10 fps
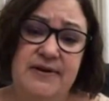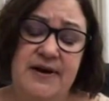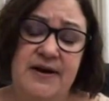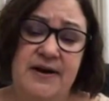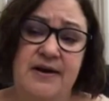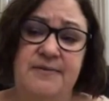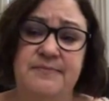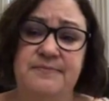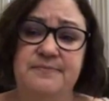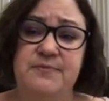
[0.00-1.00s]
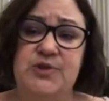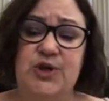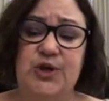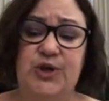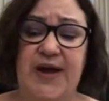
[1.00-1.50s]
Um,
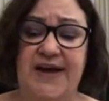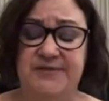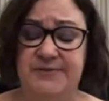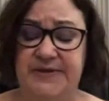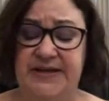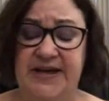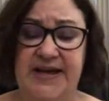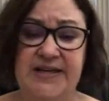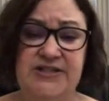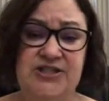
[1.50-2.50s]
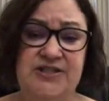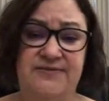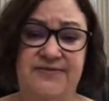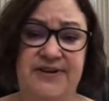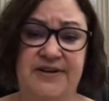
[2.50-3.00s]
so you have to be aged,
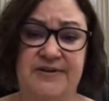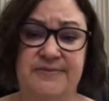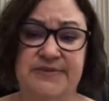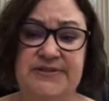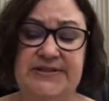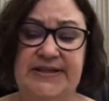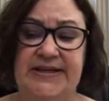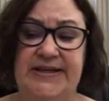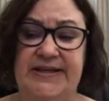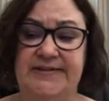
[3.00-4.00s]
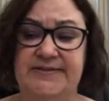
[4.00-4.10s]
infirmed, and